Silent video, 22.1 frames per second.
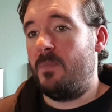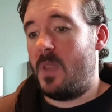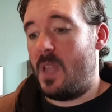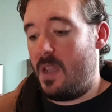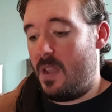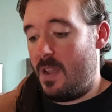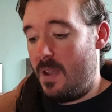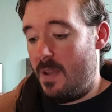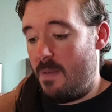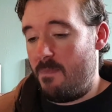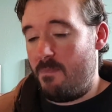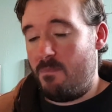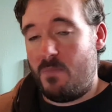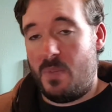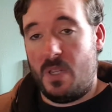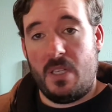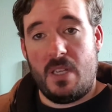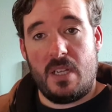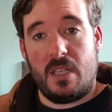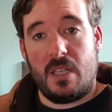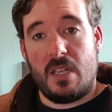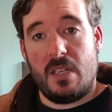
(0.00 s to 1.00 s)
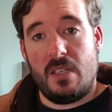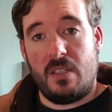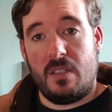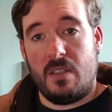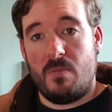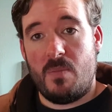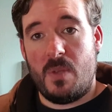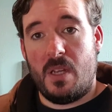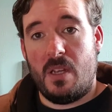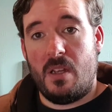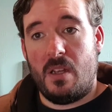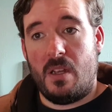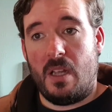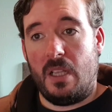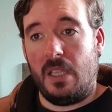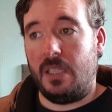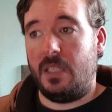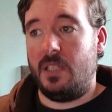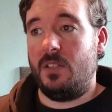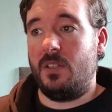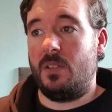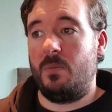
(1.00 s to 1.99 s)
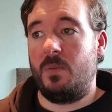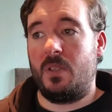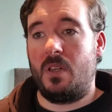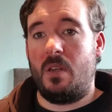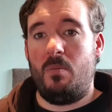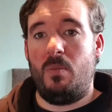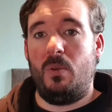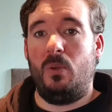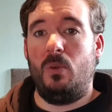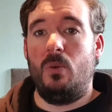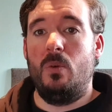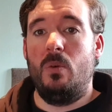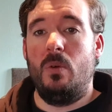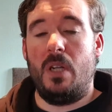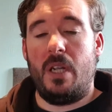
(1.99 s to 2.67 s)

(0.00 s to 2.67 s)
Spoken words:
But yeah guys, give me a like and subscribe below,